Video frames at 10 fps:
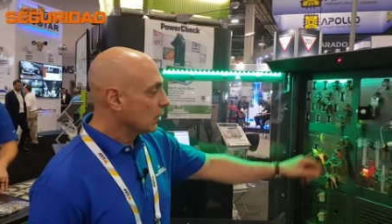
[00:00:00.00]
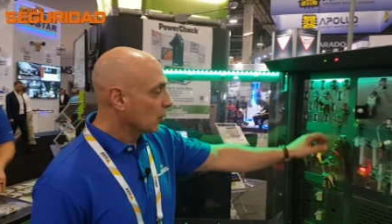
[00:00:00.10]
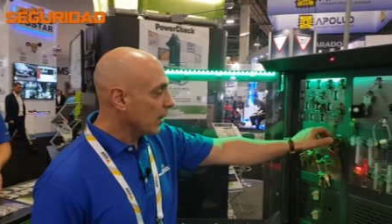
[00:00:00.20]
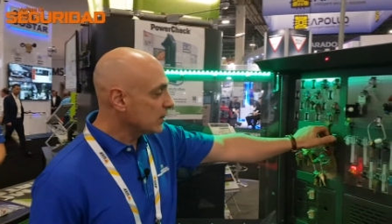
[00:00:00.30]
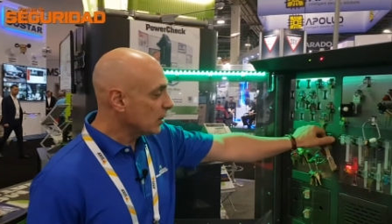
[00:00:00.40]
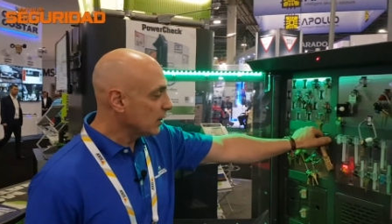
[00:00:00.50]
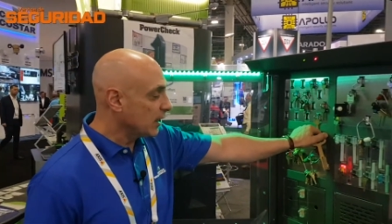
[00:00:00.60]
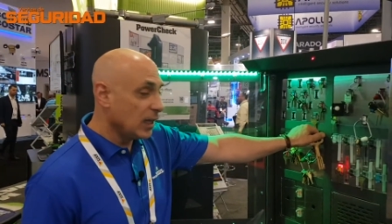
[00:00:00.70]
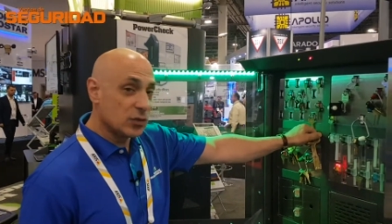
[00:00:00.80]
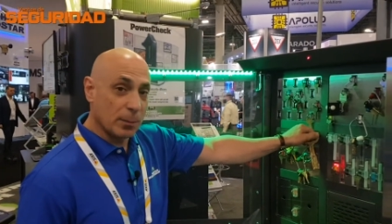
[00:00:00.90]
The rest of the
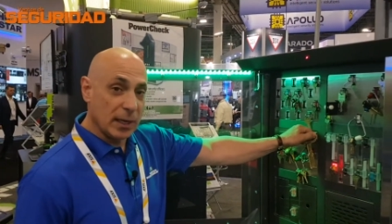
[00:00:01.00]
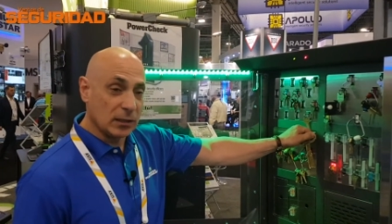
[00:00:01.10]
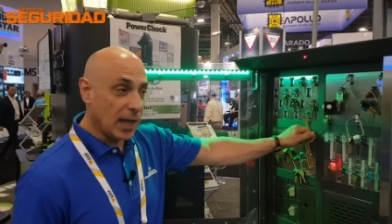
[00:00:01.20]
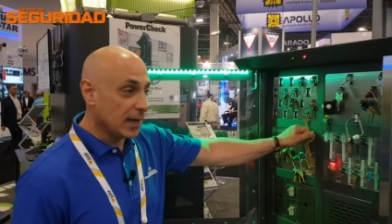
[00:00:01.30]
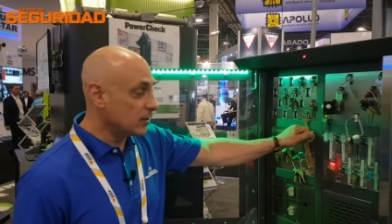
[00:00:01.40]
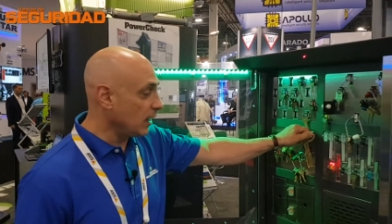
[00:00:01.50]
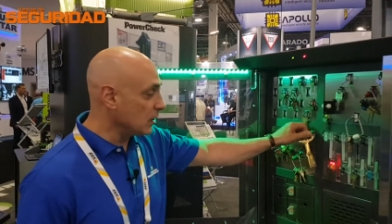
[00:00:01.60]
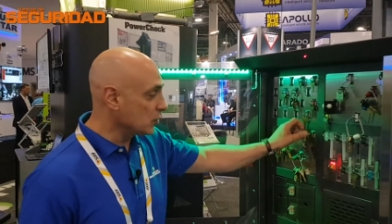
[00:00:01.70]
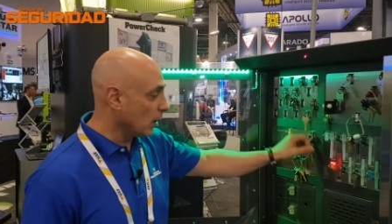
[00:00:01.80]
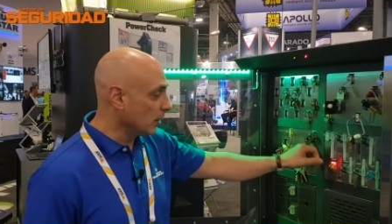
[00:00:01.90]
keys remain locked in,
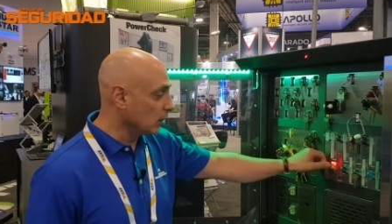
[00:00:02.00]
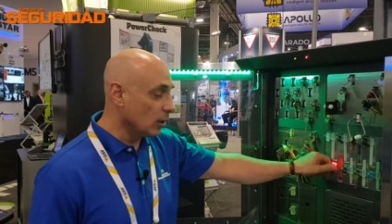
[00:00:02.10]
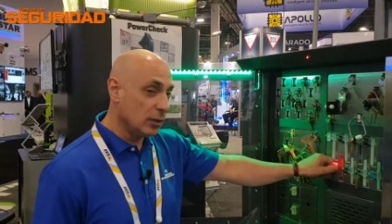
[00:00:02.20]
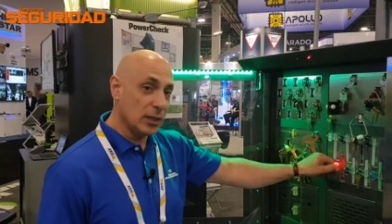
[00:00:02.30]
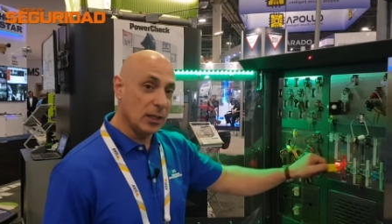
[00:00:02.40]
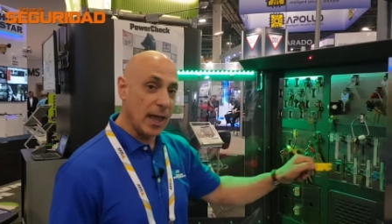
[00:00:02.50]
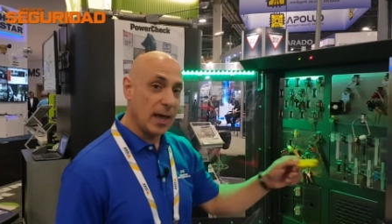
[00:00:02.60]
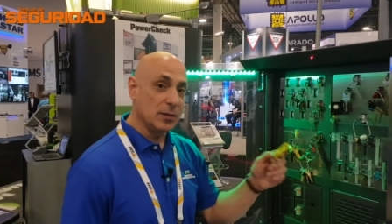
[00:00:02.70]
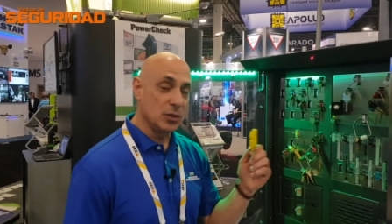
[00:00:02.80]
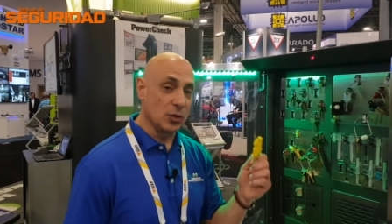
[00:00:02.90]
so I'm only
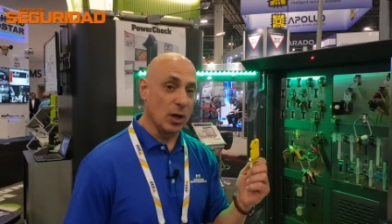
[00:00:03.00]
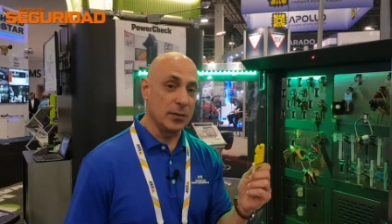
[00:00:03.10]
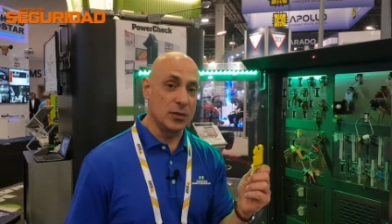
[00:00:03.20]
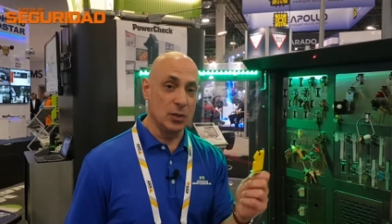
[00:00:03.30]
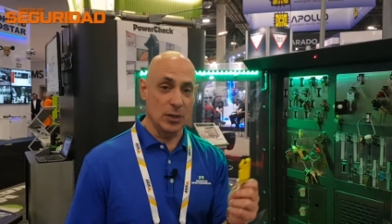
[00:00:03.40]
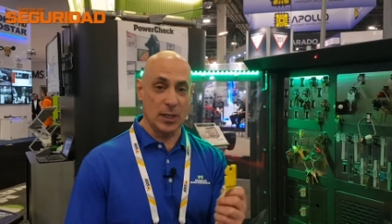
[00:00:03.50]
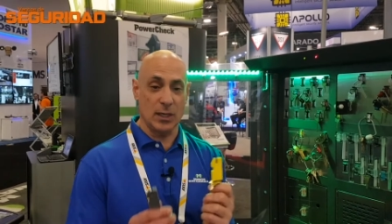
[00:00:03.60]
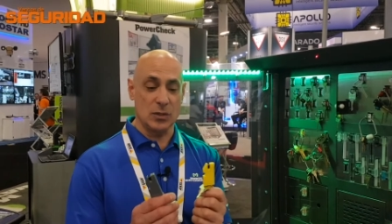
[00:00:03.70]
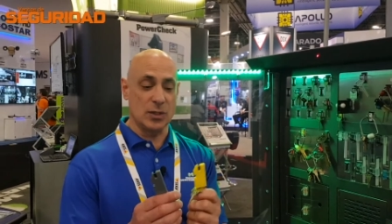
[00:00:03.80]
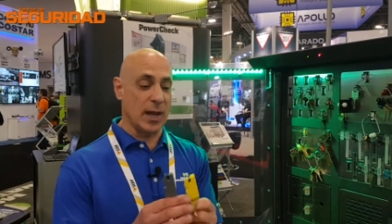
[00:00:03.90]
allowed to draw the two
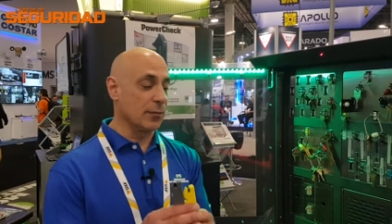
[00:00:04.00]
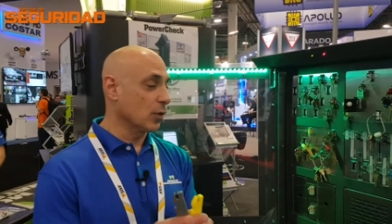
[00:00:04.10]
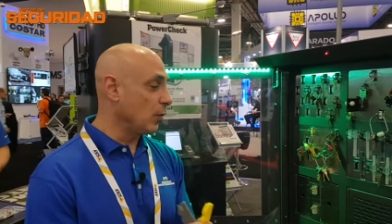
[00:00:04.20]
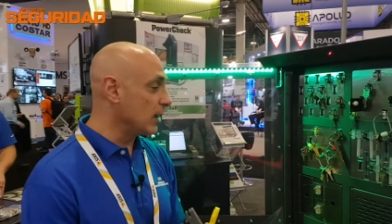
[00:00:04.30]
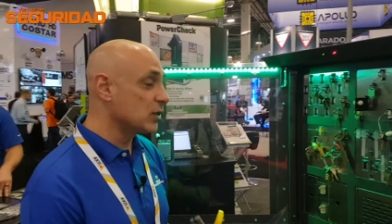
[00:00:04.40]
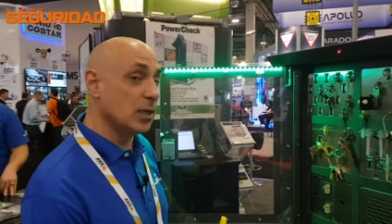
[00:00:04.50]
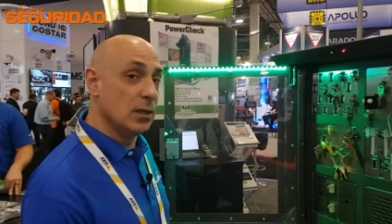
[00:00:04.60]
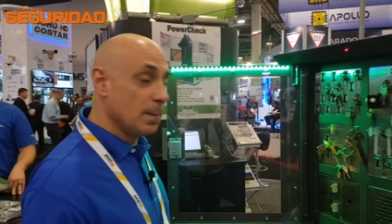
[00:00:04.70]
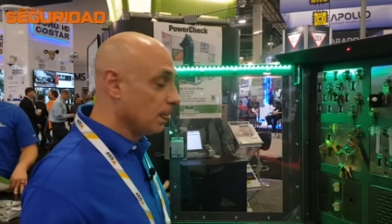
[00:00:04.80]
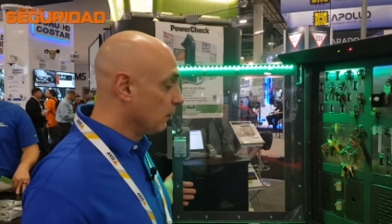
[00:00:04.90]
keys that I've requested
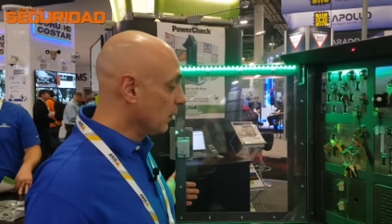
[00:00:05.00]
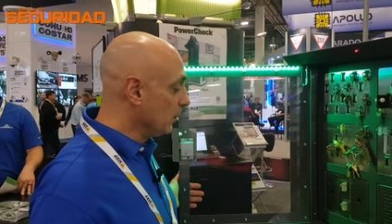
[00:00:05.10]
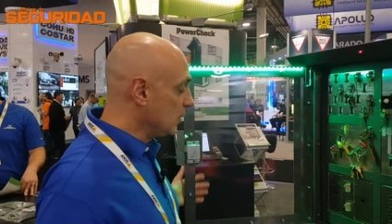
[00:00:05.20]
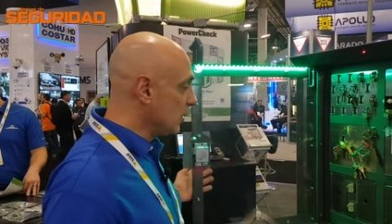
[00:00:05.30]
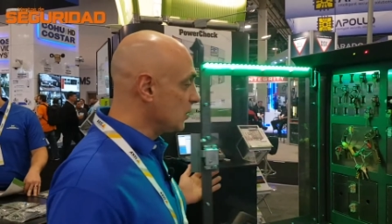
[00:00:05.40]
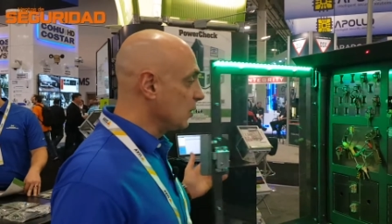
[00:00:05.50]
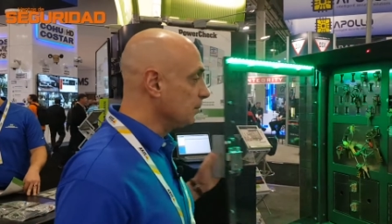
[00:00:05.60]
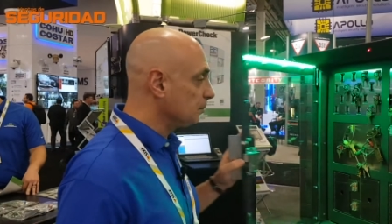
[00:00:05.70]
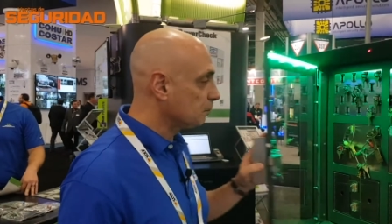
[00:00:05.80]
from the system.